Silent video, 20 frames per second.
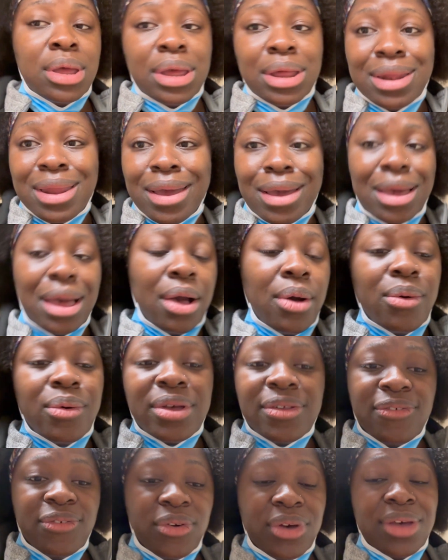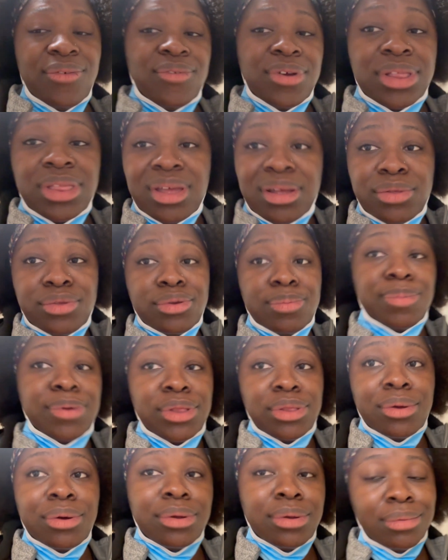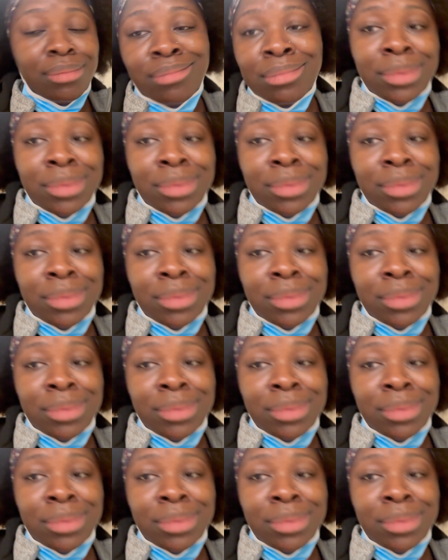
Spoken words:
and I can't wait for everything to be done.